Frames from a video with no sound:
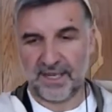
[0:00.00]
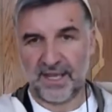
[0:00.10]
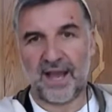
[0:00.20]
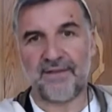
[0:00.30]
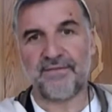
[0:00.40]

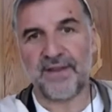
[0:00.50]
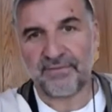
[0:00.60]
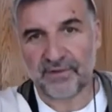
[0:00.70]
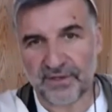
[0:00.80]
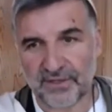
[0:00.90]
I've
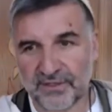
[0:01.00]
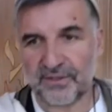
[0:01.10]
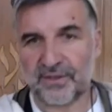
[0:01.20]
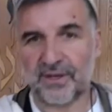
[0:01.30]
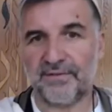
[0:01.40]
never
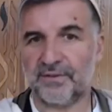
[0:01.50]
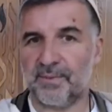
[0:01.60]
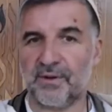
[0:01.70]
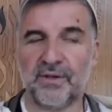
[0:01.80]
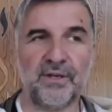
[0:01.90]
understood, and I've
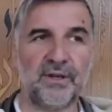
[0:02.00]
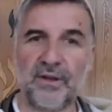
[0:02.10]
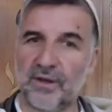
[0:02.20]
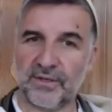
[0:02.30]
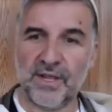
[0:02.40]
spoken a
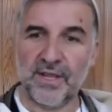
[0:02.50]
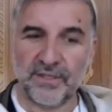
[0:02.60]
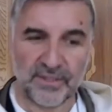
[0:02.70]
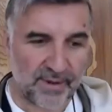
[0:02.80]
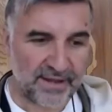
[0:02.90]
lot
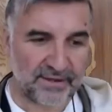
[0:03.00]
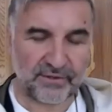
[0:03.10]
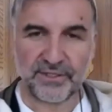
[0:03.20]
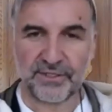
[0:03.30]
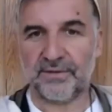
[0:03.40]
to my
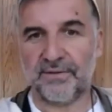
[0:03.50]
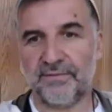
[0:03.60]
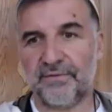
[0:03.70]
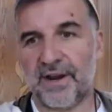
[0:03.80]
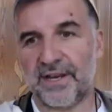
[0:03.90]
Christian
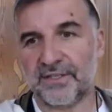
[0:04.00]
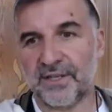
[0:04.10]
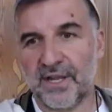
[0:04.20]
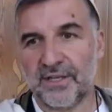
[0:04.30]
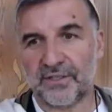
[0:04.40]
friends
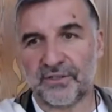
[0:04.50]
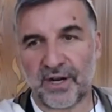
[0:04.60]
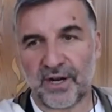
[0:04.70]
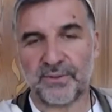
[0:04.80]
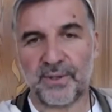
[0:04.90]
to
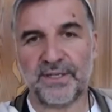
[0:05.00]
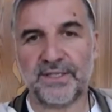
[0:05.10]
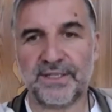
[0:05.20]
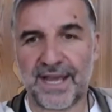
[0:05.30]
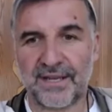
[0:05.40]
try to
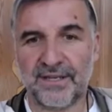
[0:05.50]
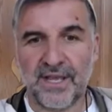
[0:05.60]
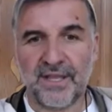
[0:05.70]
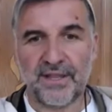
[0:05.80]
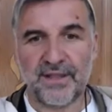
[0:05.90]
understand
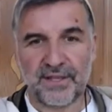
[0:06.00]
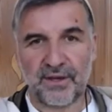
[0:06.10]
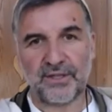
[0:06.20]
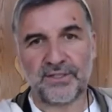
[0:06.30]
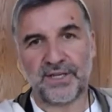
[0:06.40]
the
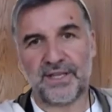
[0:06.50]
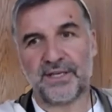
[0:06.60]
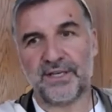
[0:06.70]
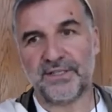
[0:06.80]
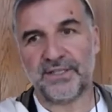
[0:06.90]
theology that
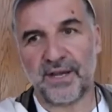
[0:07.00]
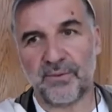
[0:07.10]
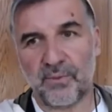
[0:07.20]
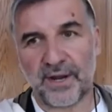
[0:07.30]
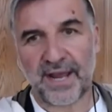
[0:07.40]
can say,
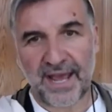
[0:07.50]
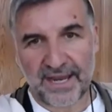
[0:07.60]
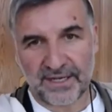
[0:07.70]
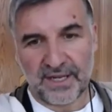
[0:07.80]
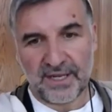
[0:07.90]
on one
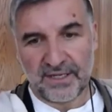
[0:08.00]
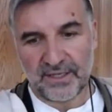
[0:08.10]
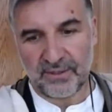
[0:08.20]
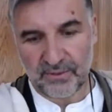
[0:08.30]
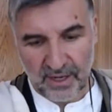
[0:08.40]
hand,
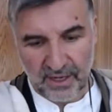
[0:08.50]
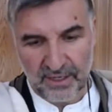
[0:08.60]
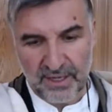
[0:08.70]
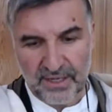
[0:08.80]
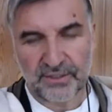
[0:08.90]
you are
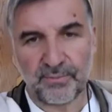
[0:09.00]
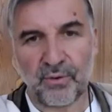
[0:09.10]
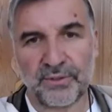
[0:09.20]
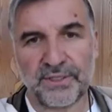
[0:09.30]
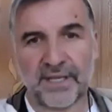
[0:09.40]

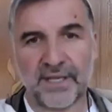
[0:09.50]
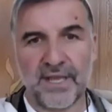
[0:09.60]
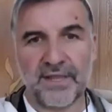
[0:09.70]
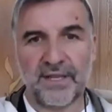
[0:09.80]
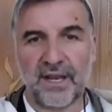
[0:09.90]
supporting
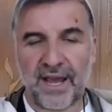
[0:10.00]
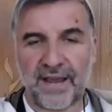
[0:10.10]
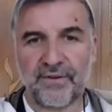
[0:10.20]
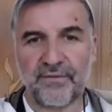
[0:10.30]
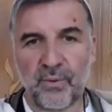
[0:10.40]
the
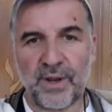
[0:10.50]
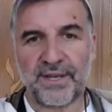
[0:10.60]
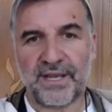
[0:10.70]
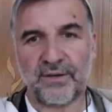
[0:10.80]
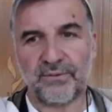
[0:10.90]
life of a
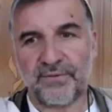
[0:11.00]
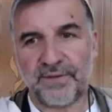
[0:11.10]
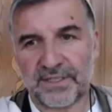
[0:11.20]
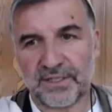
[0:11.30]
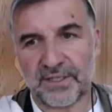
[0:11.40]
one-day-old
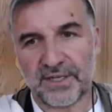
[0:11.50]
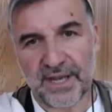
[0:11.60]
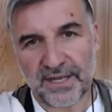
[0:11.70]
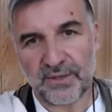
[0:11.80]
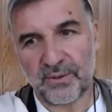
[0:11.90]
fetus, and
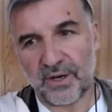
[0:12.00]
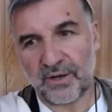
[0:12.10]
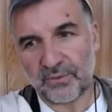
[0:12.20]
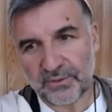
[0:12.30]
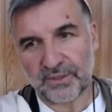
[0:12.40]
yet you are
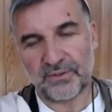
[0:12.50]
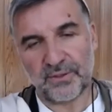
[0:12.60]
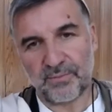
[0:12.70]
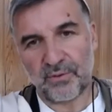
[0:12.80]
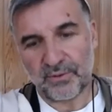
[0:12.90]
also
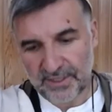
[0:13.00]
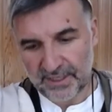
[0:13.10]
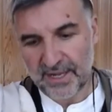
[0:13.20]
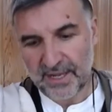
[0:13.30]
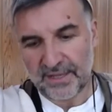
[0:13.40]
supporting
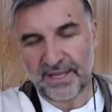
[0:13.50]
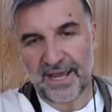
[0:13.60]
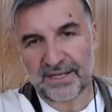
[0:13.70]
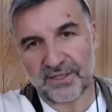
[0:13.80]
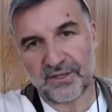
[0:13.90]
the
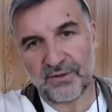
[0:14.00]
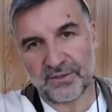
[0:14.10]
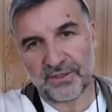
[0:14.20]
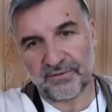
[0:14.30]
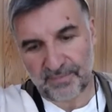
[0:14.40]

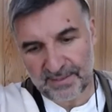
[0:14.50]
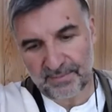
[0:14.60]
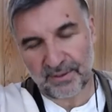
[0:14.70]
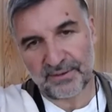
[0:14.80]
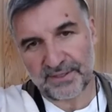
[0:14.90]
execution of
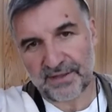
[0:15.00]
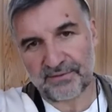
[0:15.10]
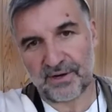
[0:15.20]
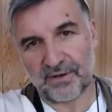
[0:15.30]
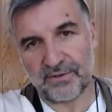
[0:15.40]
people on death row.